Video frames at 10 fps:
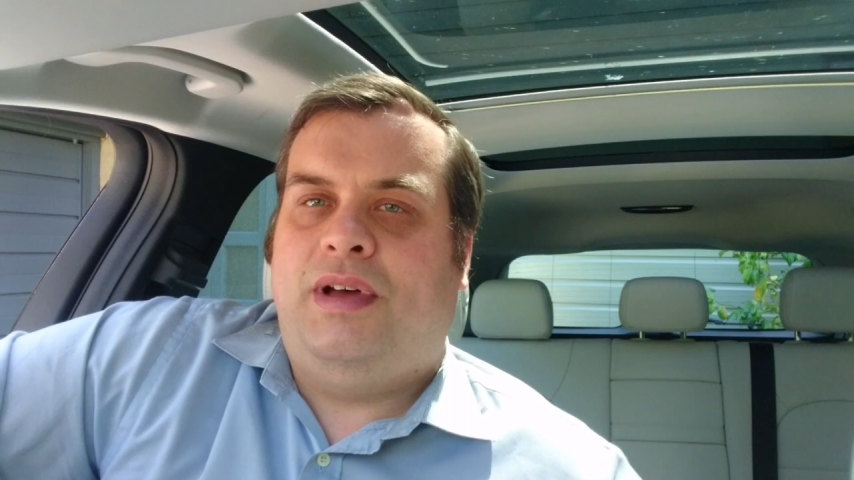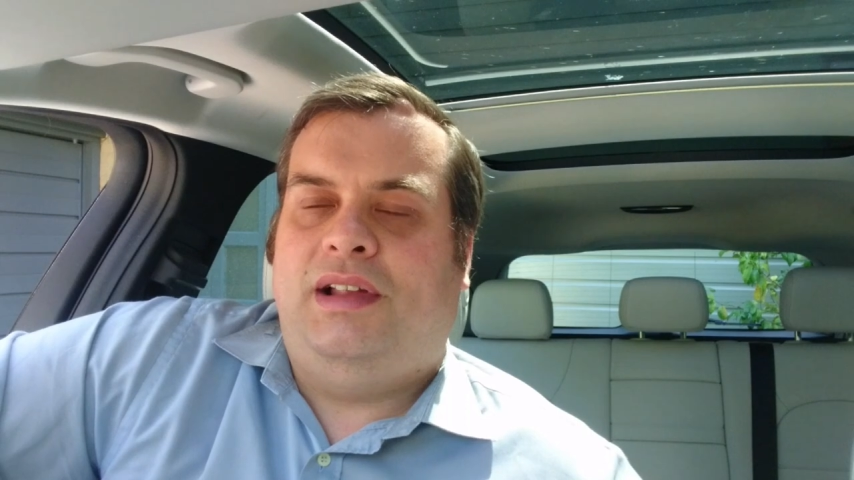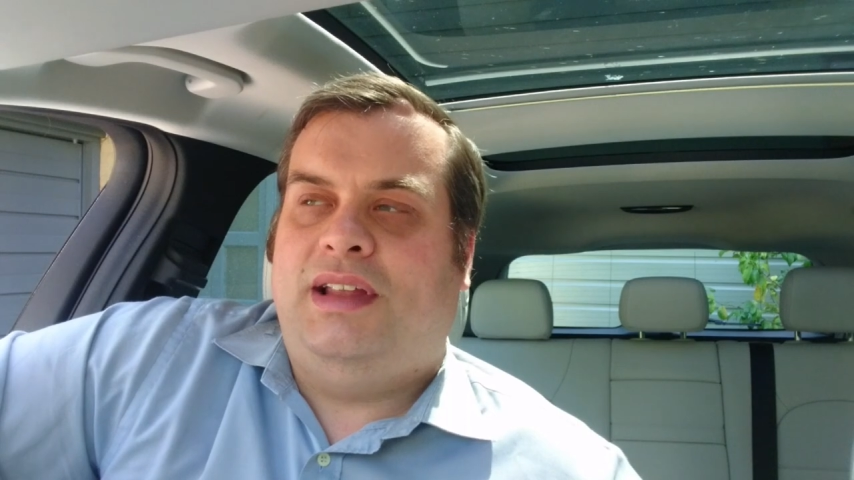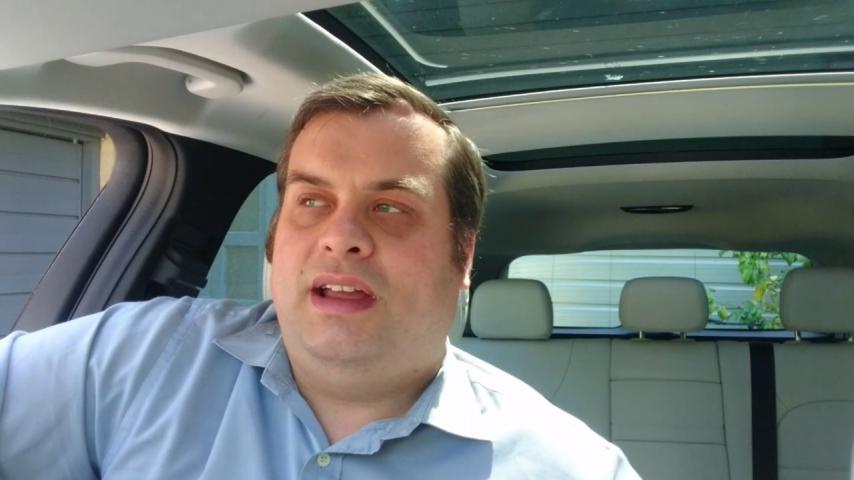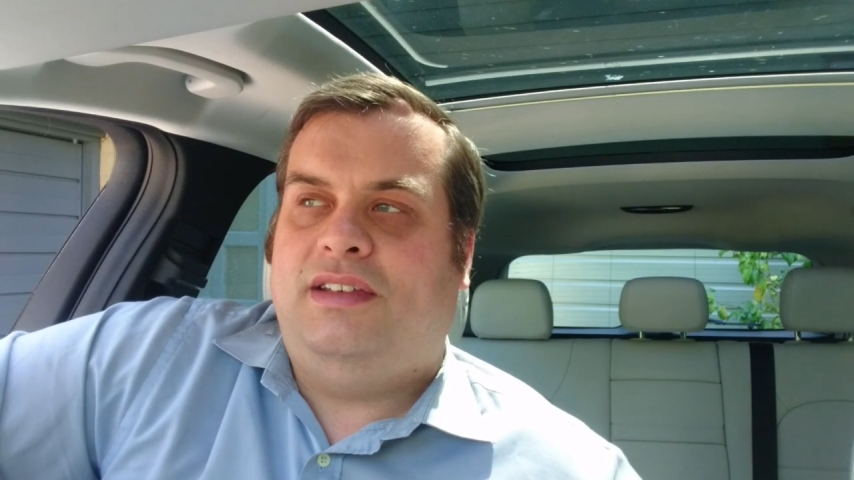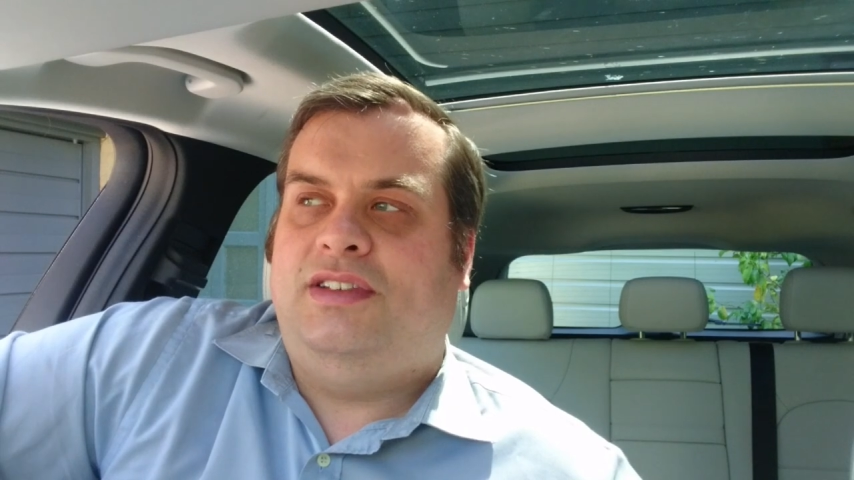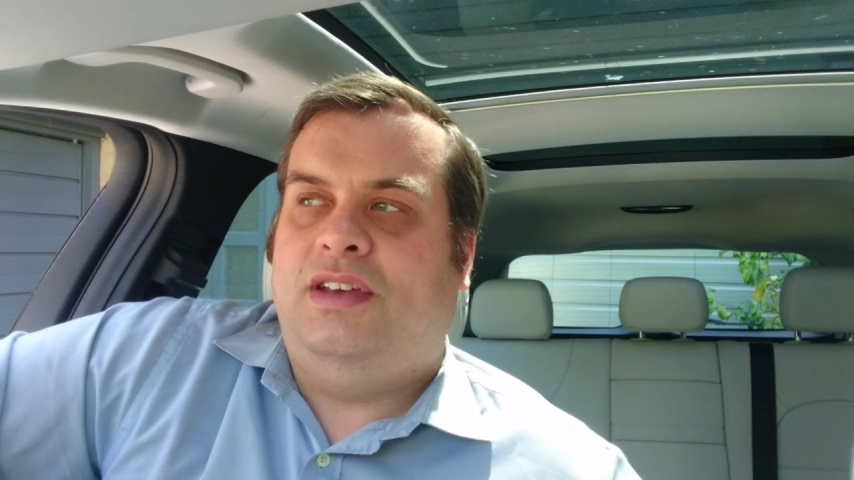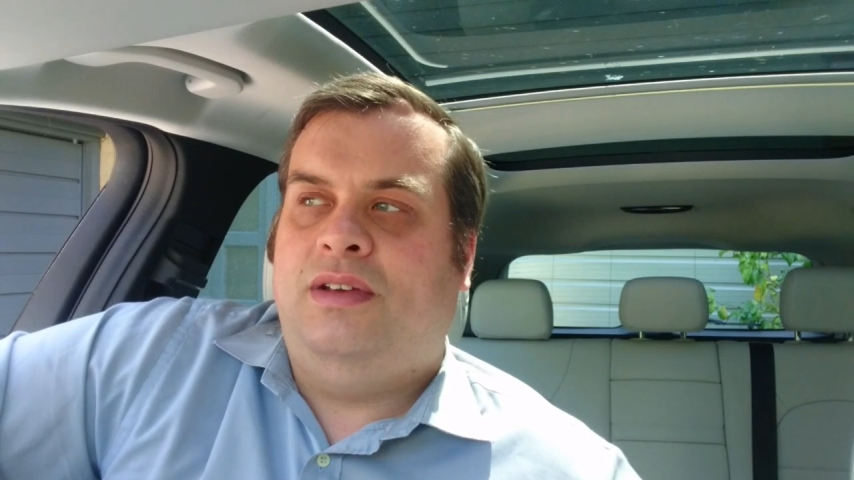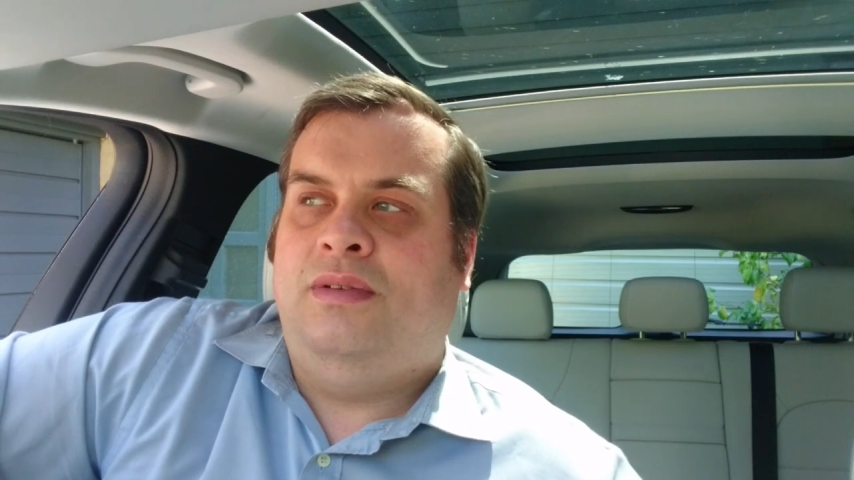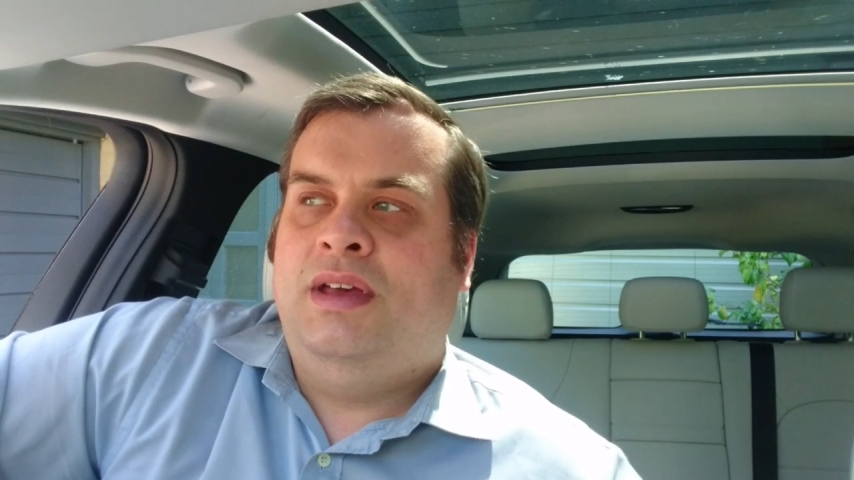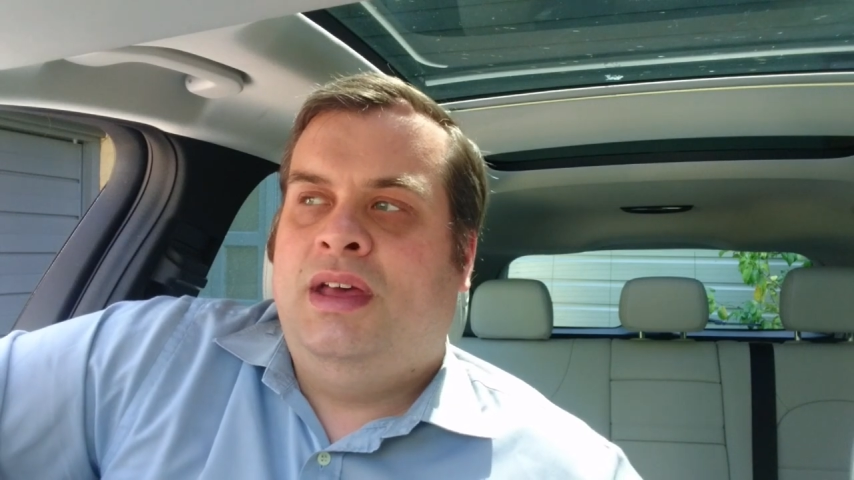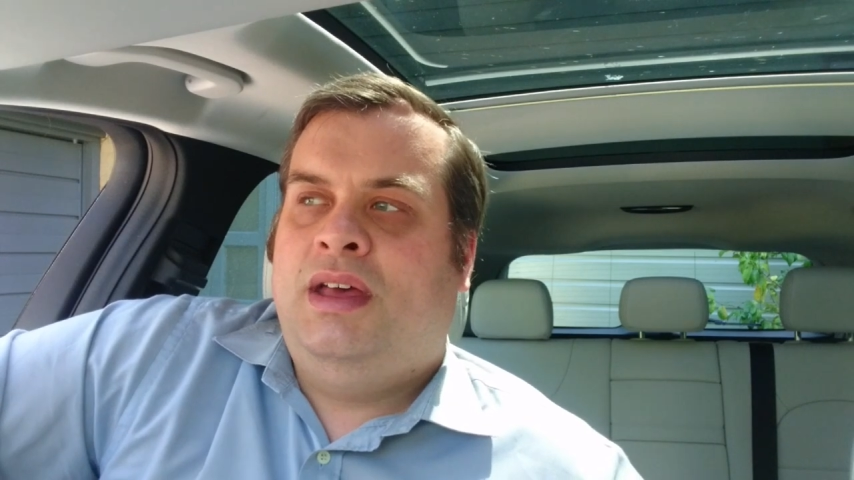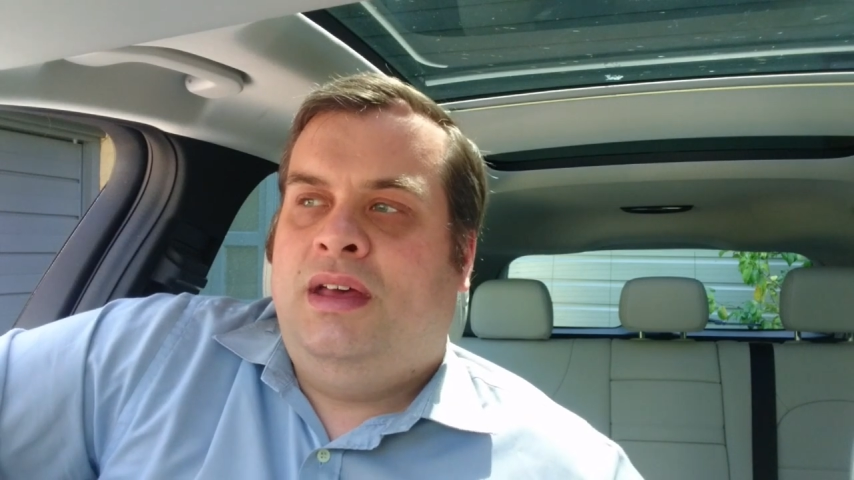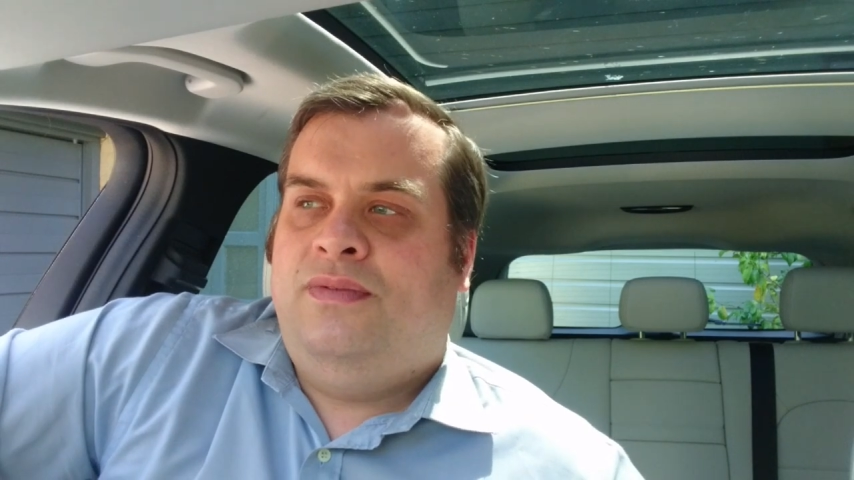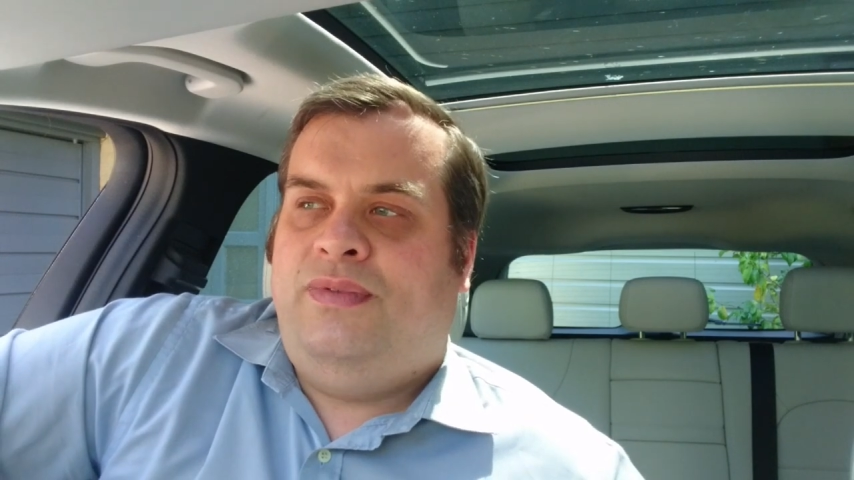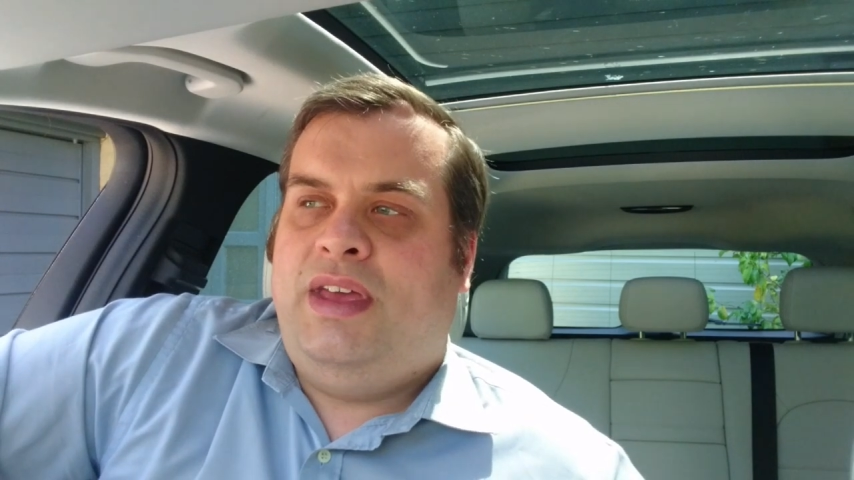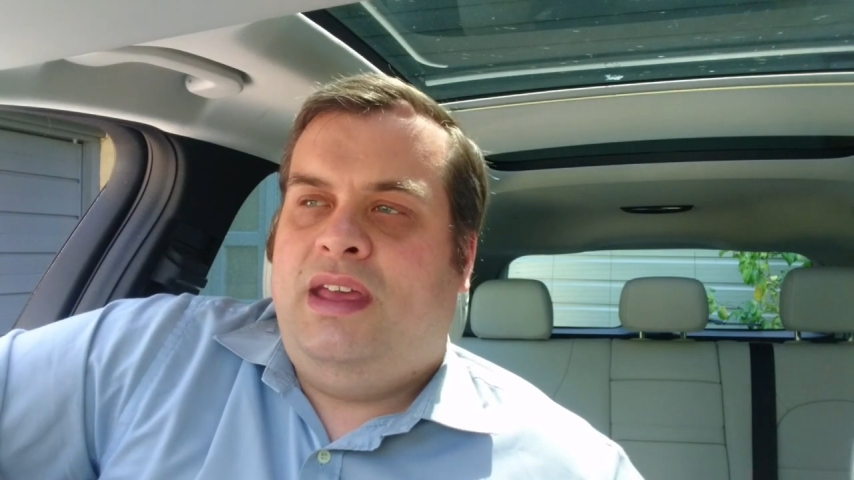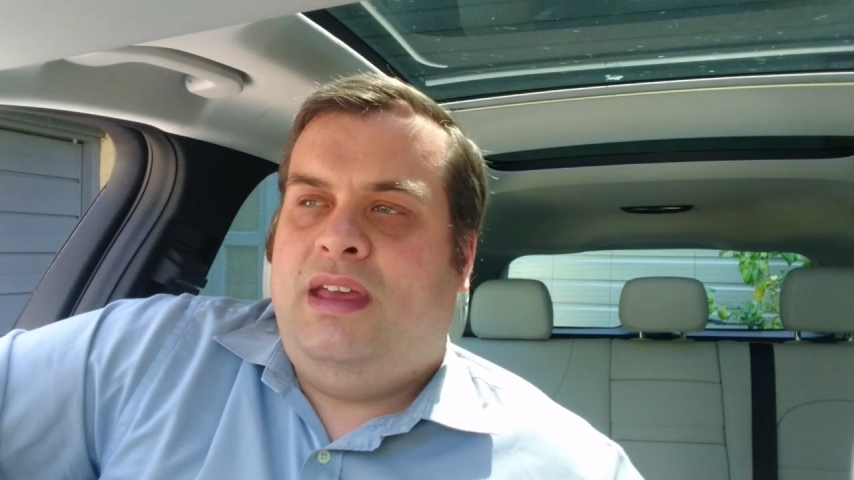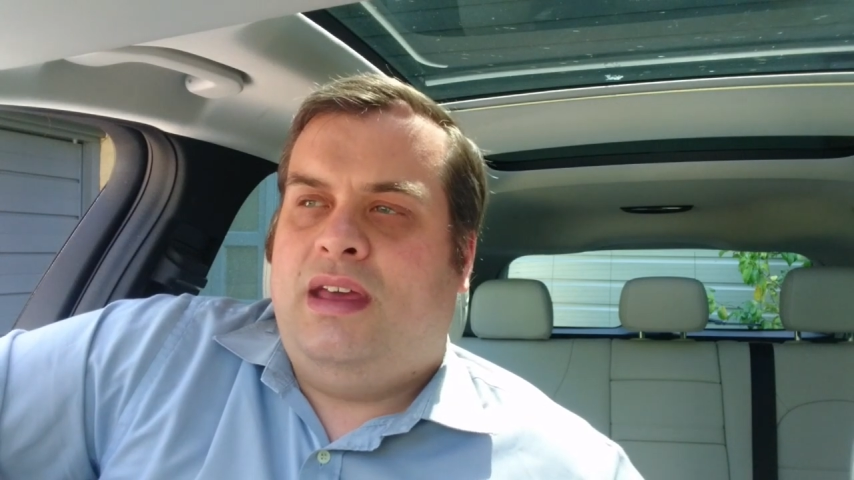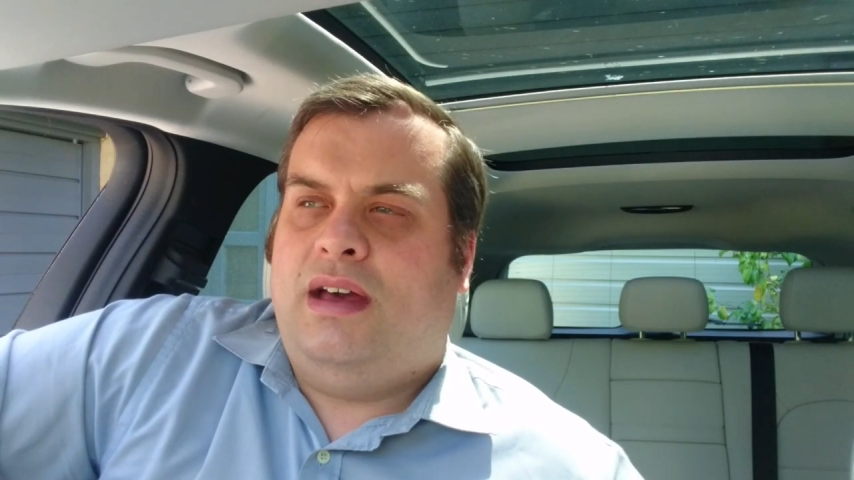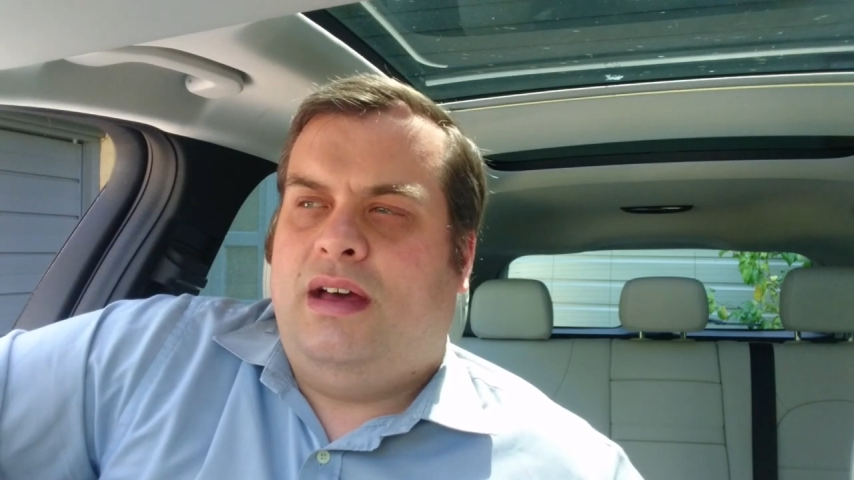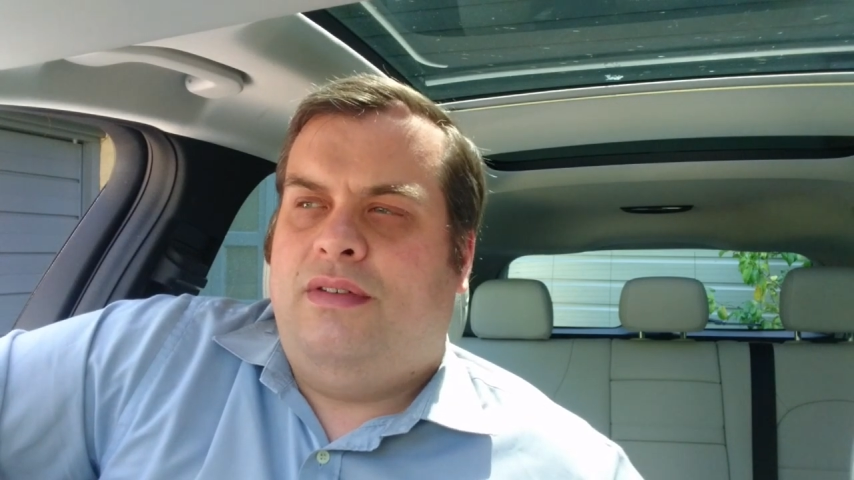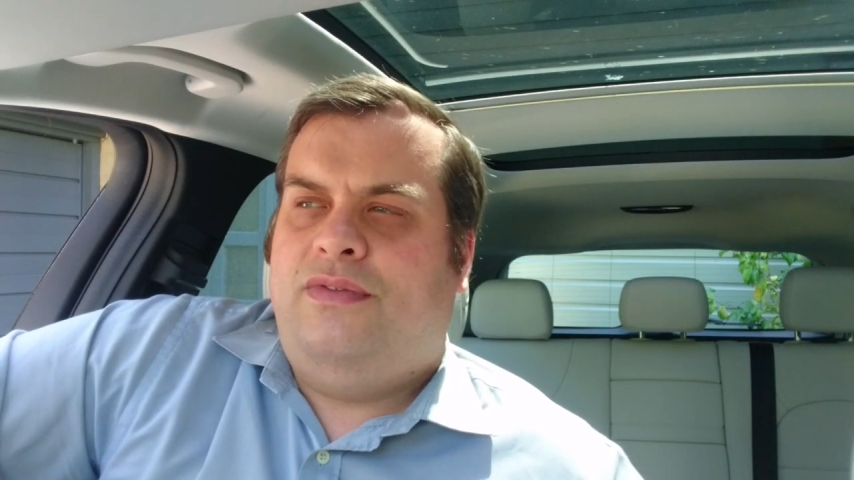put a link to the uh,